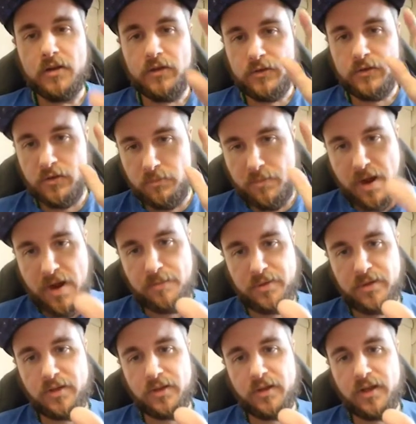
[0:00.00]
So pop a
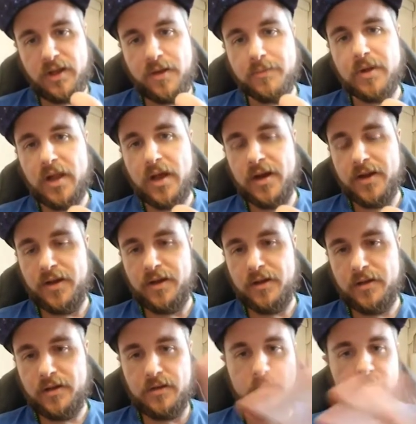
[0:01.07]
little label on it.
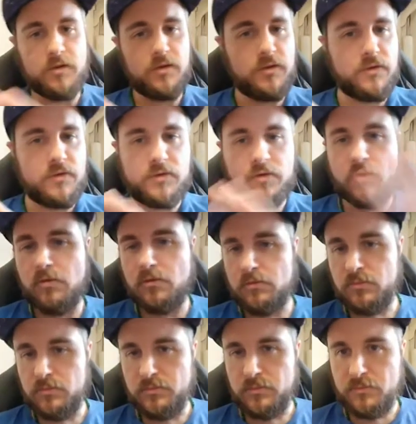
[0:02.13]
Don't
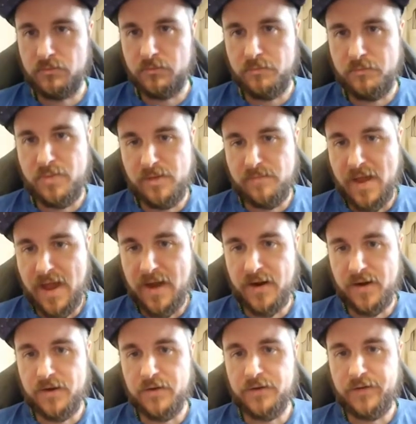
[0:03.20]
be mad
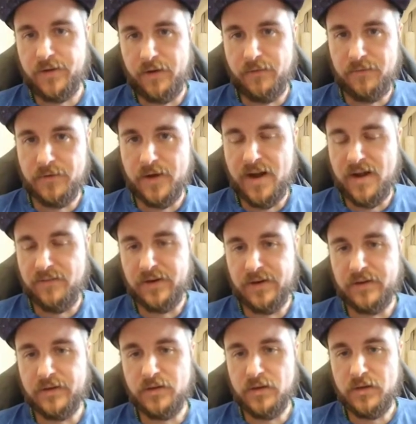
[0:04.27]
at yourself for having